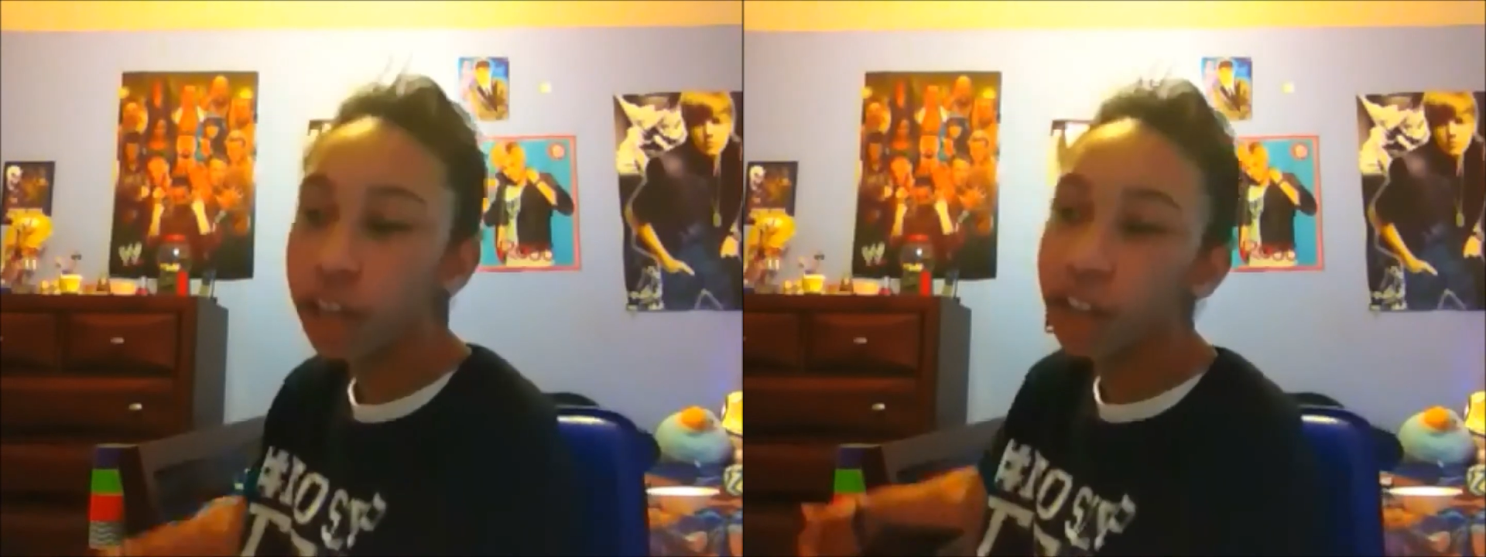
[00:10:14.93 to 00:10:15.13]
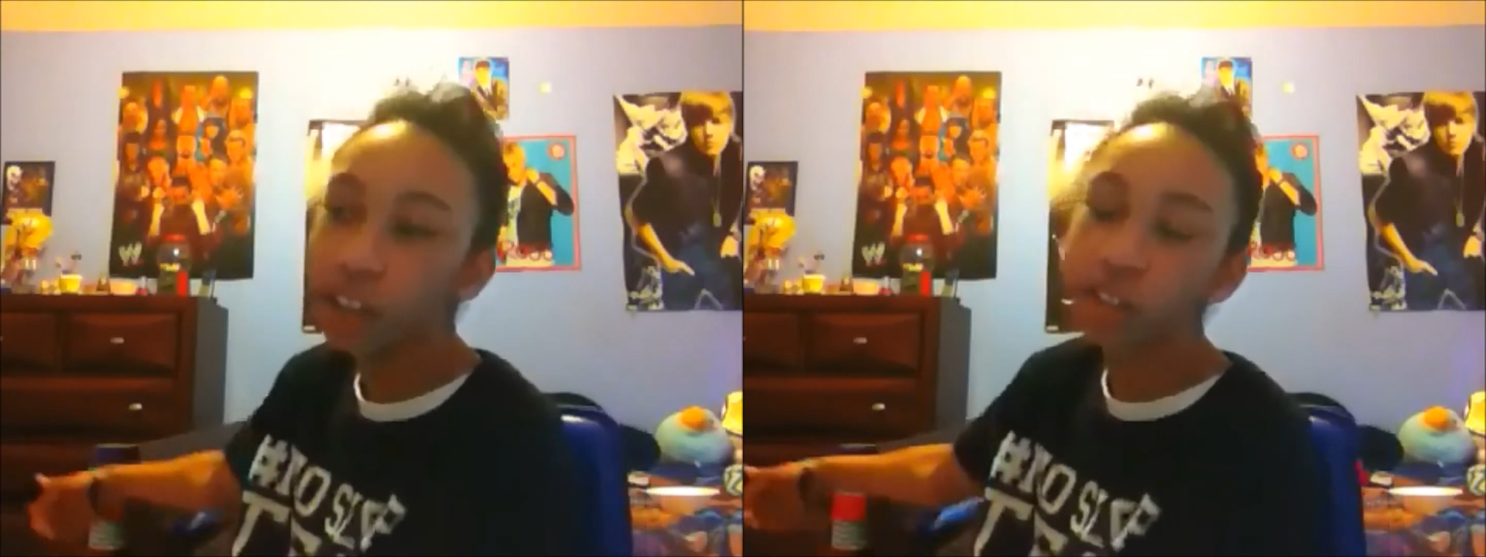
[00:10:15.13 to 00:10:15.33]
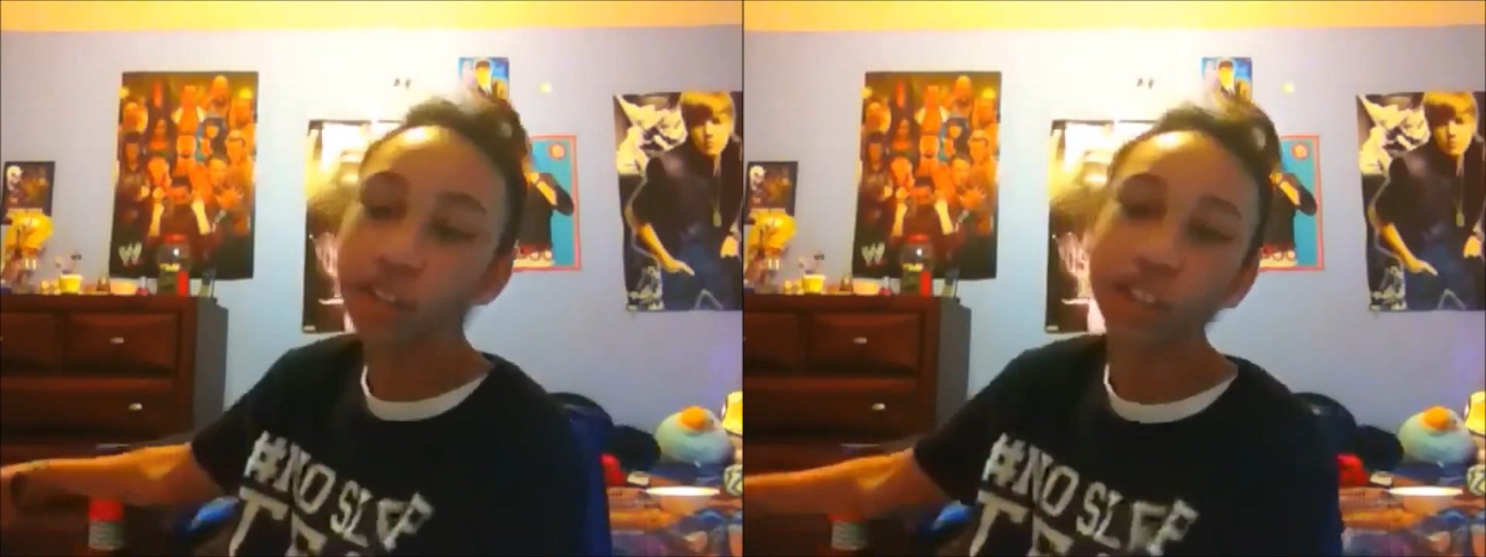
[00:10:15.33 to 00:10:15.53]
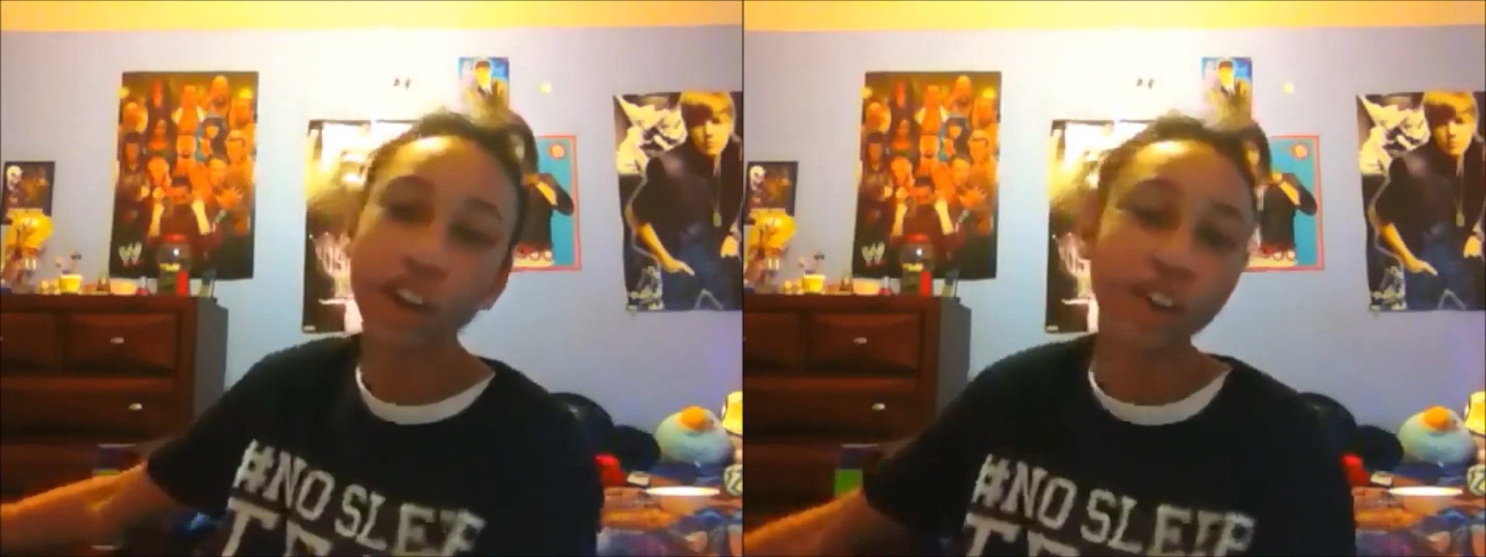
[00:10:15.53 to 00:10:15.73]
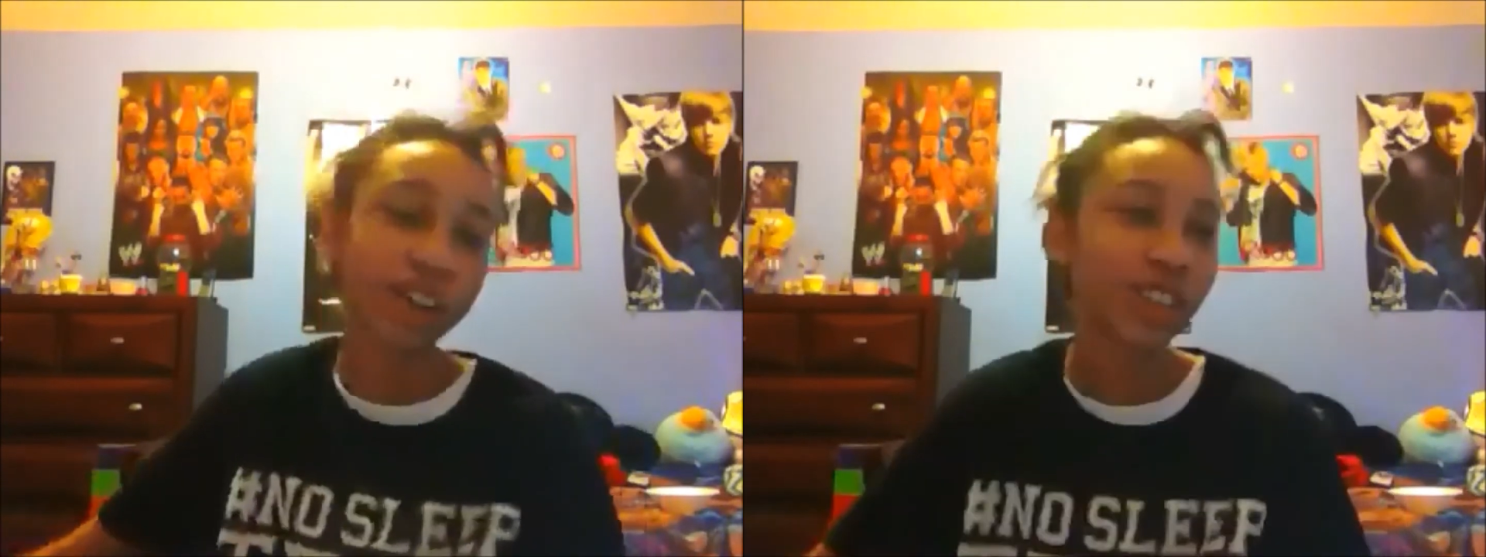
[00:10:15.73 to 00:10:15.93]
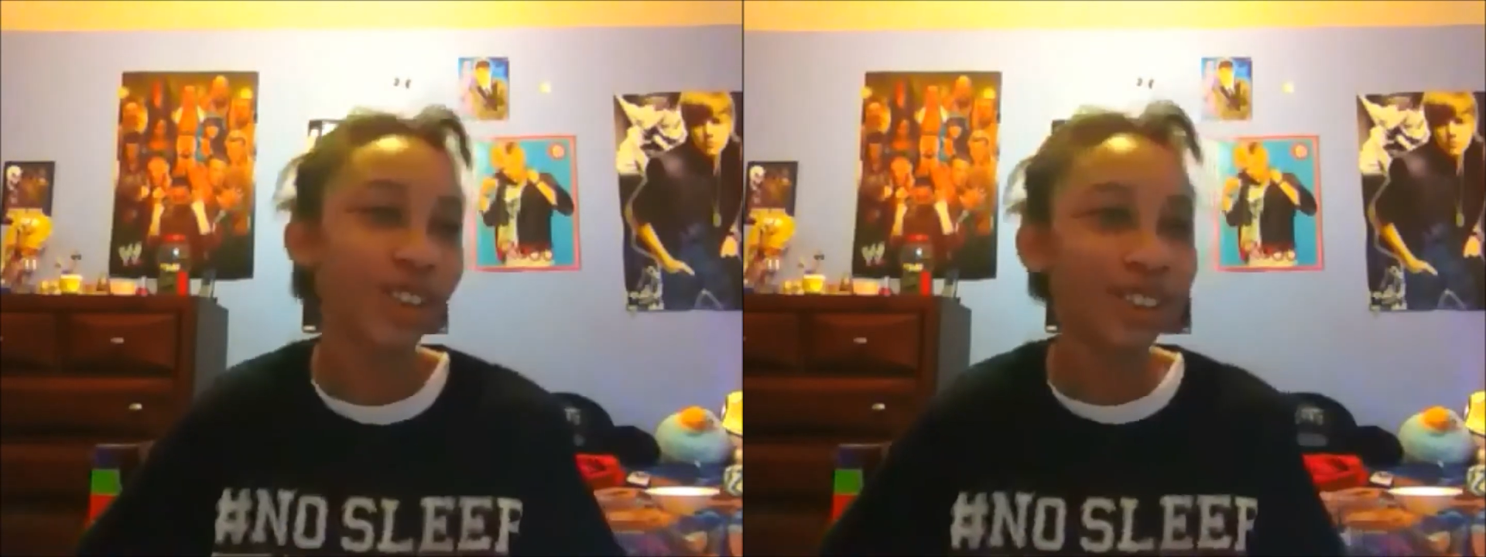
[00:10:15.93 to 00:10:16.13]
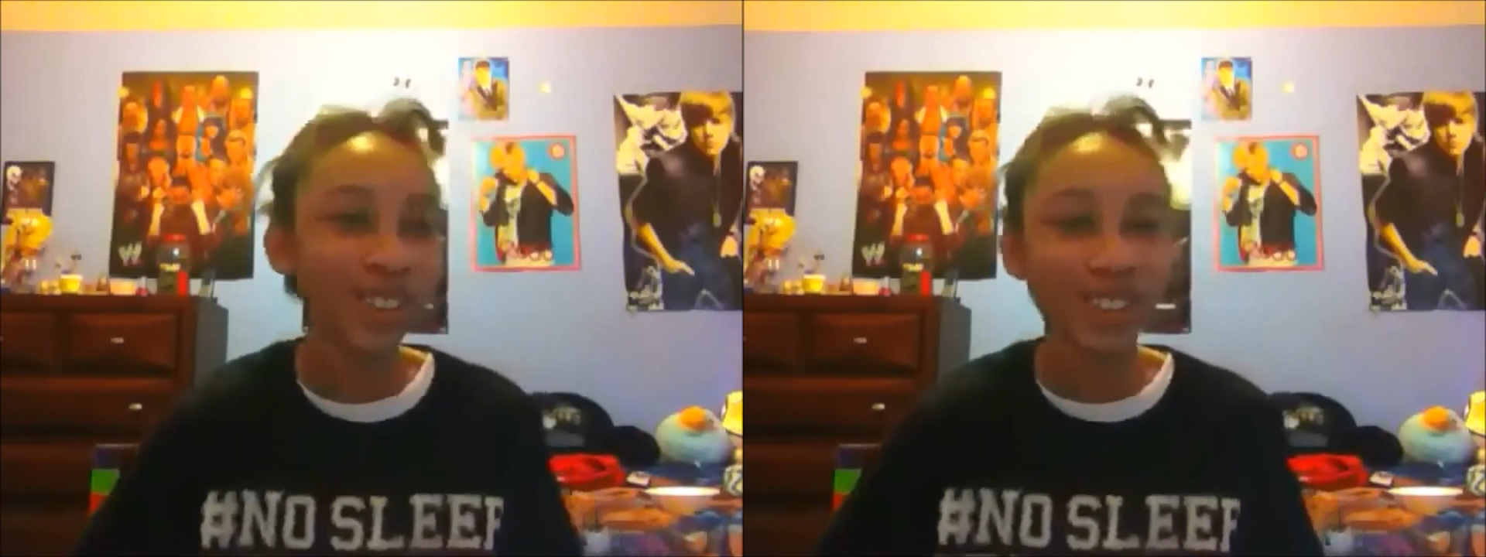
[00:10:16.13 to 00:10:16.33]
and she also